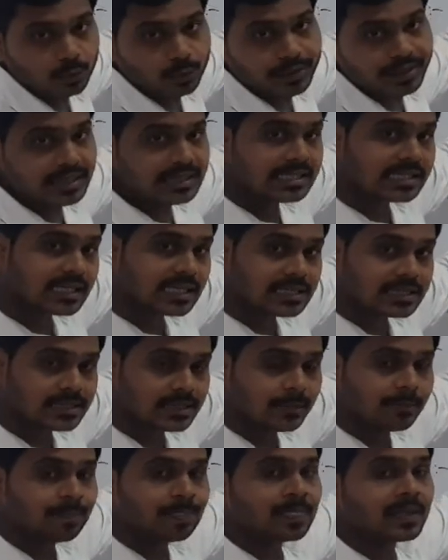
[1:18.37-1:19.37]
we discussed
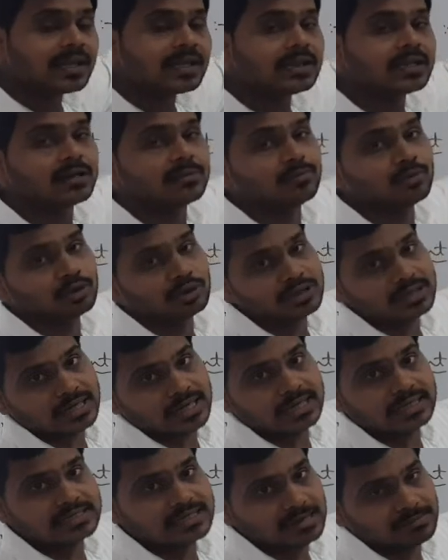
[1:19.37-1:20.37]
in the board
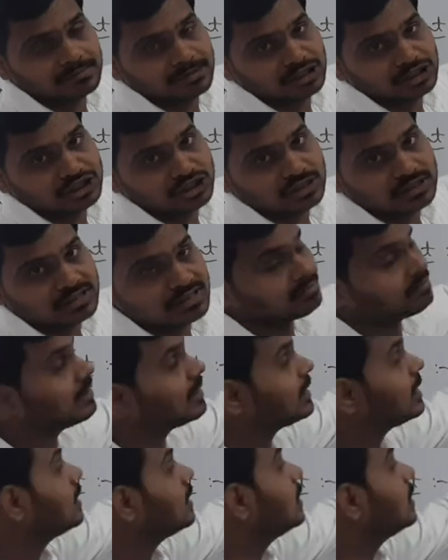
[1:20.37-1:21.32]
examinations, but